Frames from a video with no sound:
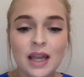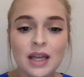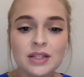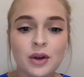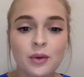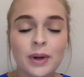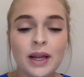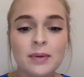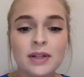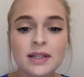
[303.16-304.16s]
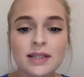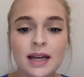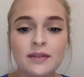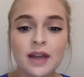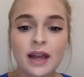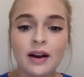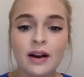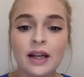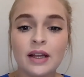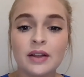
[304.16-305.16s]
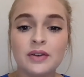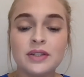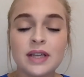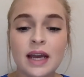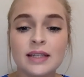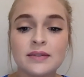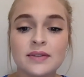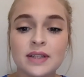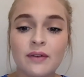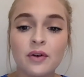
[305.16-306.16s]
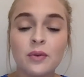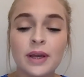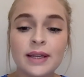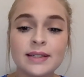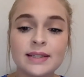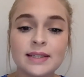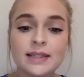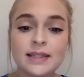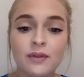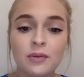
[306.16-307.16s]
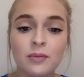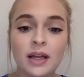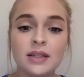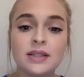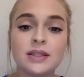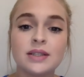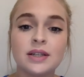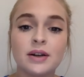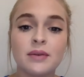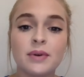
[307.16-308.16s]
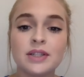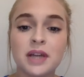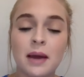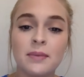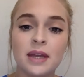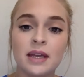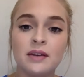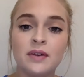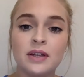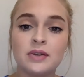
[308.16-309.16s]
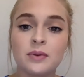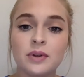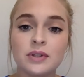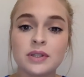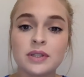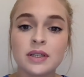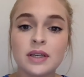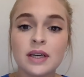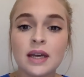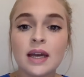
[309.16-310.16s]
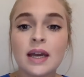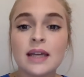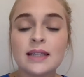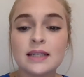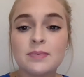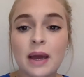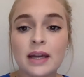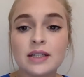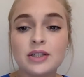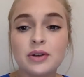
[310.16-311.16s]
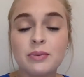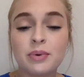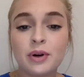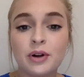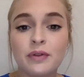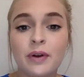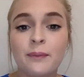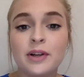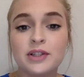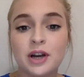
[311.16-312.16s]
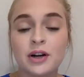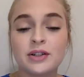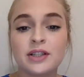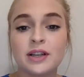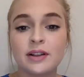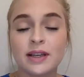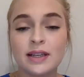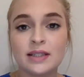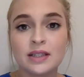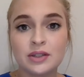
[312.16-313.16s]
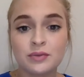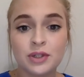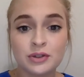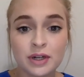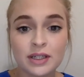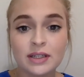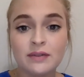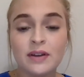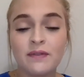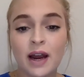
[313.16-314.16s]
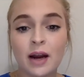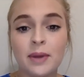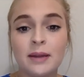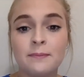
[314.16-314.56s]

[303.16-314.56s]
So rehabilitative care includes stays of several weeks to several months, during which time the individuals is expected to improve and return to their least restrictive environment.